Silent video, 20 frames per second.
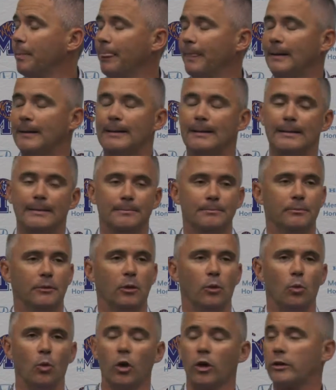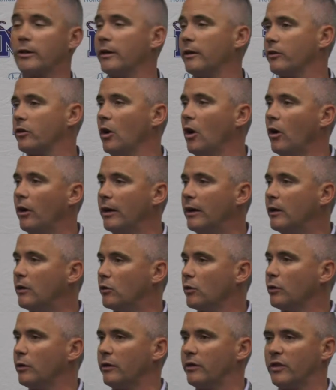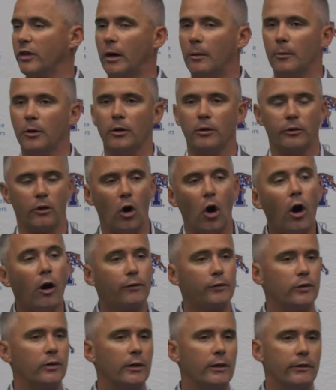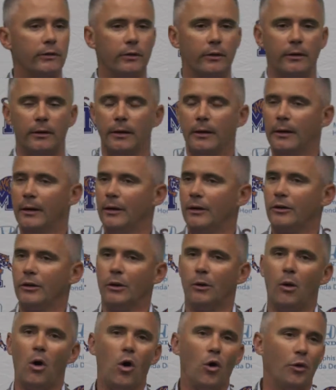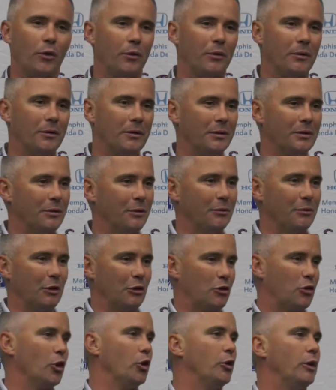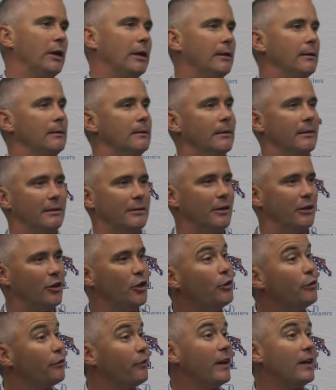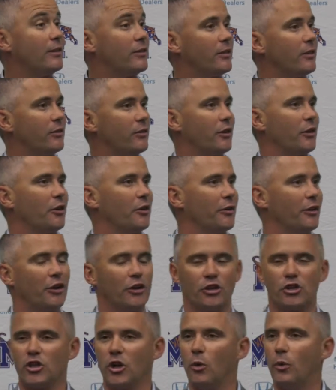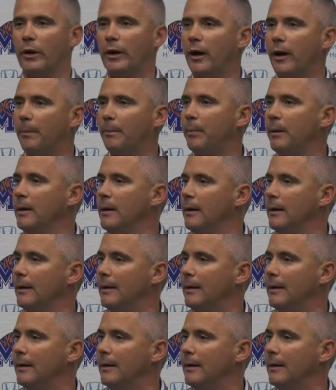The work that has gone in through the summer, the off season, all the recruiting, the new faces that are showing up.